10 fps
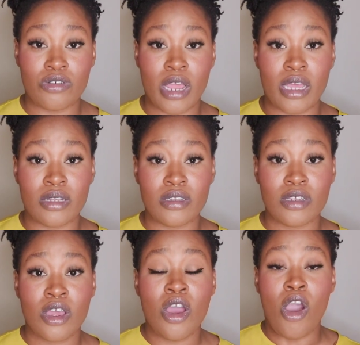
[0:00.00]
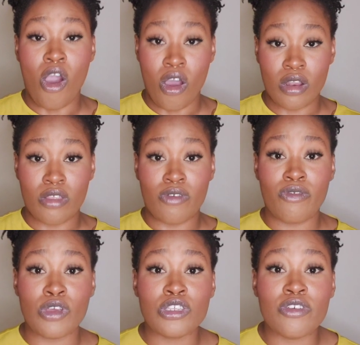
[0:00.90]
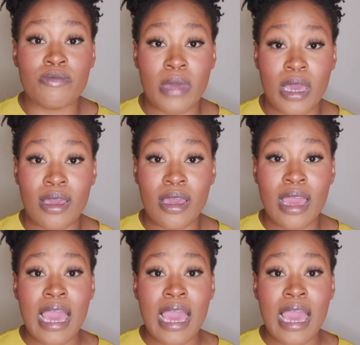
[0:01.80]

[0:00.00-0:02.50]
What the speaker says: Rand on the 1st of May,